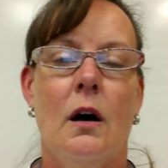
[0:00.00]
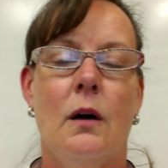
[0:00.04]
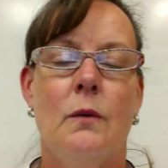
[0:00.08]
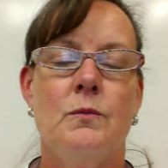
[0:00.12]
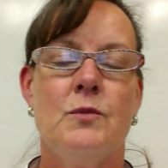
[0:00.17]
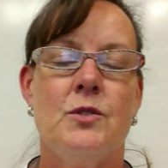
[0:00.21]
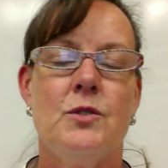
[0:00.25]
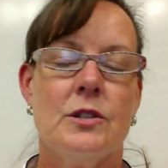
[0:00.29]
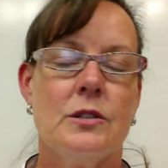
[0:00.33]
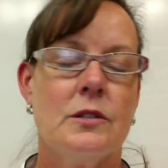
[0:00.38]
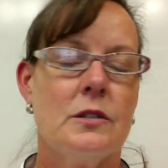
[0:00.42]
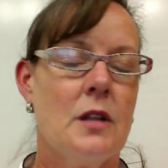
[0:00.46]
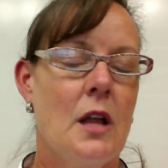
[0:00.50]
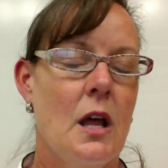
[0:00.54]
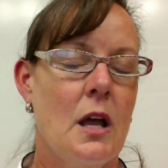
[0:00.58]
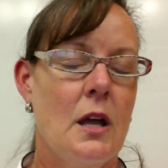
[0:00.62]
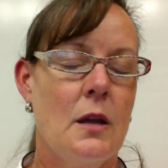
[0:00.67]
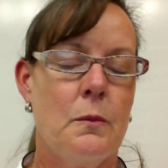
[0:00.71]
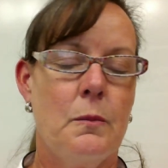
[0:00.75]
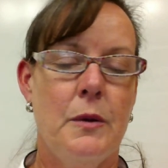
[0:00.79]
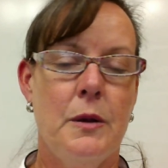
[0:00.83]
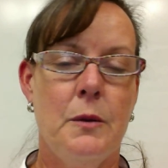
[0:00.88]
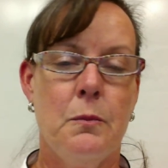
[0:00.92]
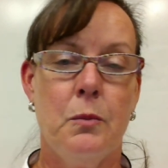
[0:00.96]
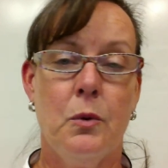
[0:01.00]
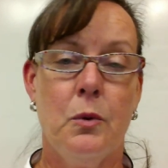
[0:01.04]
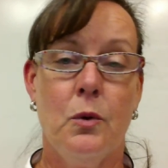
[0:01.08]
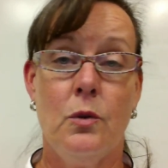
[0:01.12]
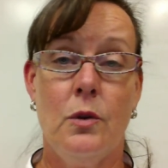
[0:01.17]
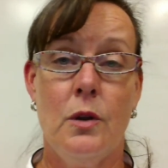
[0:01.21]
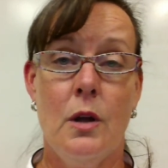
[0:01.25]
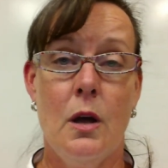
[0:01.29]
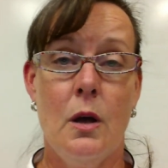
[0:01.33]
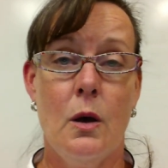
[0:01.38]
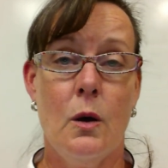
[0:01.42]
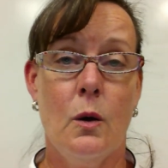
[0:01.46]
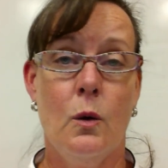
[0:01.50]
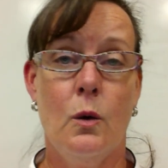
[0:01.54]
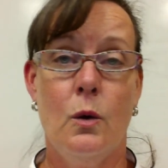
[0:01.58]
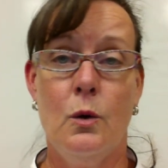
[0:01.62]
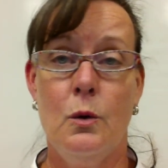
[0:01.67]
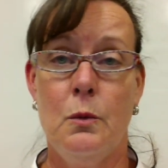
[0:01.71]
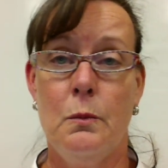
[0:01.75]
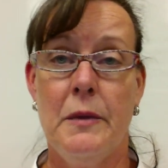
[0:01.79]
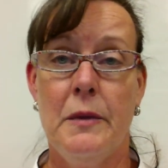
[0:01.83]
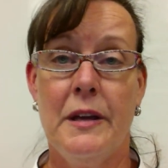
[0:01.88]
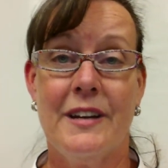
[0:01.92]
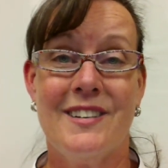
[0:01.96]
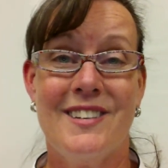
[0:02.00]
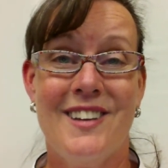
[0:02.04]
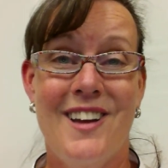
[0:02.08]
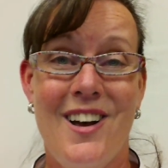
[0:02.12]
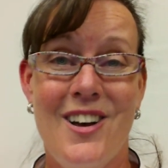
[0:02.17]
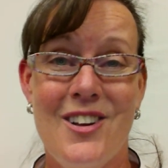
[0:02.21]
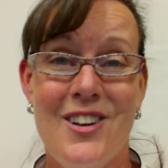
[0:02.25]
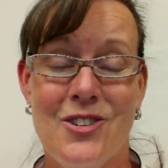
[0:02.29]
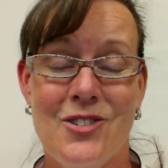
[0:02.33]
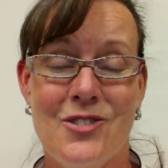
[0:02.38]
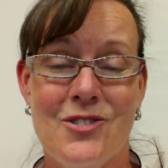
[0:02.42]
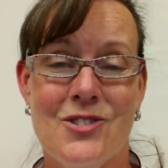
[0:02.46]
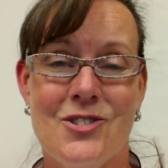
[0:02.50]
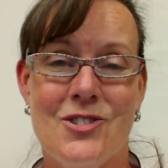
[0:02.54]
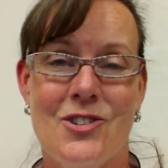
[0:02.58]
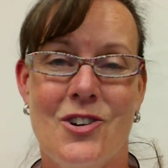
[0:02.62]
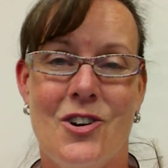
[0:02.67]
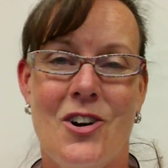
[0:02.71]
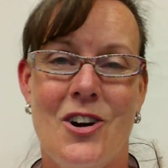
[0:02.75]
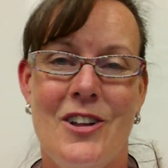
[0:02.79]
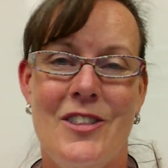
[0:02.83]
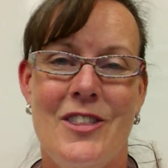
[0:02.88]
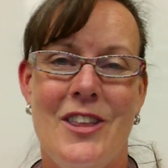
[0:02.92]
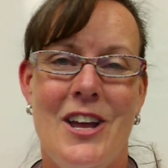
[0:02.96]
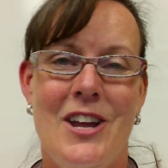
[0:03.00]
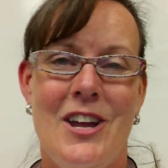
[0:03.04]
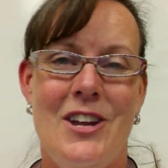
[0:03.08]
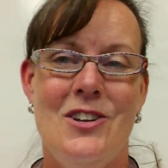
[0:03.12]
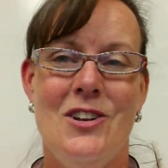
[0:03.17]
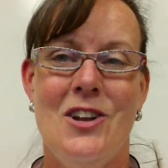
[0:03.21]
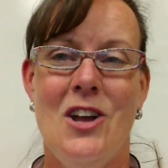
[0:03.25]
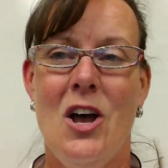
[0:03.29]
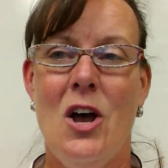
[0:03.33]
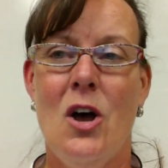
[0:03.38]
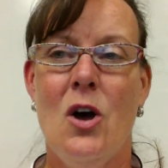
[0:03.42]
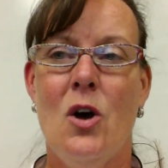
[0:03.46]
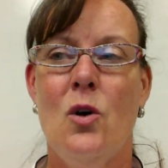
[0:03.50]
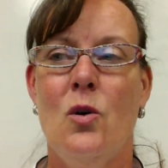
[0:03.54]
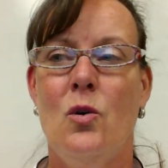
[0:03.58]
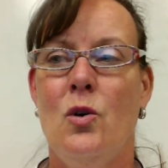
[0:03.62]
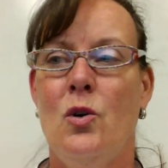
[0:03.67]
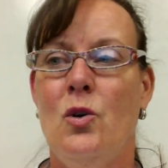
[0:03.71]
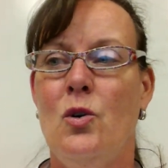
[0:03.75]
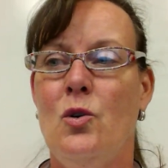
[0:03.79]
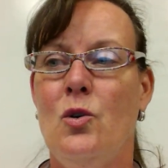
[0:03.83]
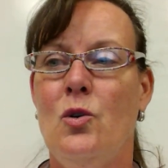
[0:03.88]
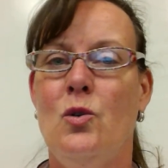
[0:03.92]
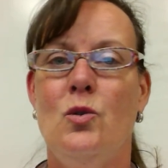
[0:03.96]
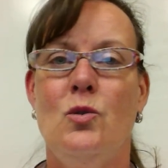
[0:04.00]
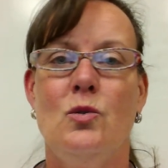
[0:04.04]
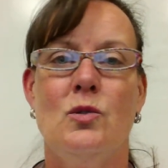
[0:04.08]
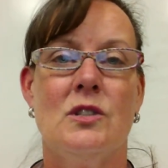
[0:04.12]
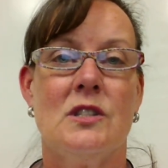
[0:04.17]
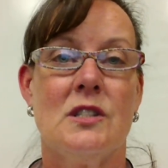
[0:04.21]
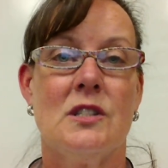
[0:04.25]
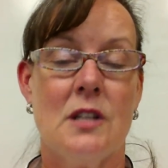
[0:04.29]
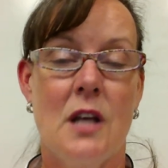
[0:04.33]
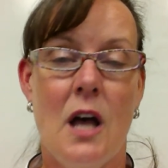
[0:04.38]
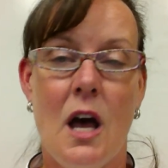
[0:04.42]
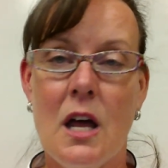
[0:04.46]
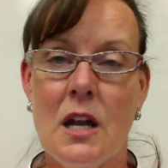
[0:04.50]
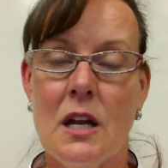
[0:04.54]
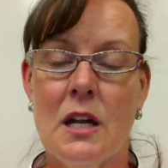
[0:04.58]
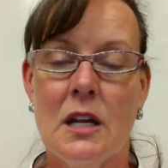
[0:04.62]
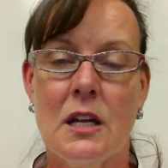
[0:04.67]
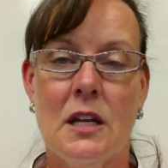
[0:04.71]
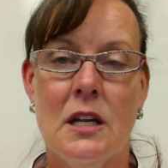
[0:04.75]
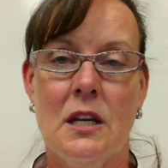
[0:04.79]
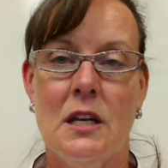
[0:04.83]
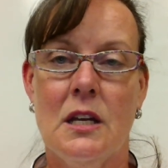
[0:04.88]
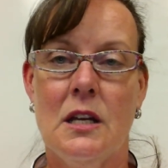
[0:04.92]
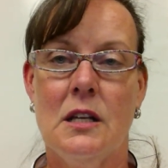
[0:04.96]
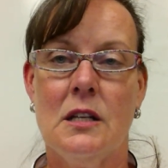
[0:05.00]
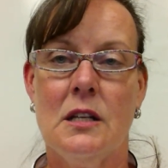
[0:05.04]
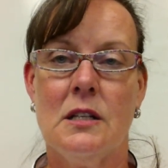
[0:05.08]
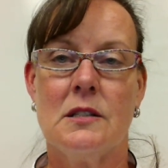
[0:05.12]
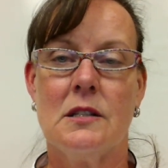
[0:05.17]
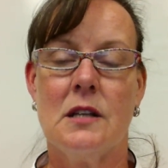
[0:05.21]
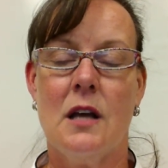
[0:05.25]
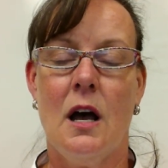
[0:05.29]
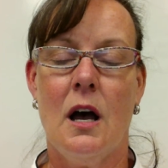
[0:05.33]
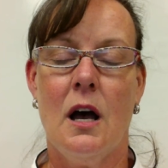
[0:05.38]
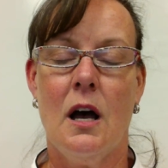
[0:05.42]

just like people know who McDonald's are. They know who Sonic is.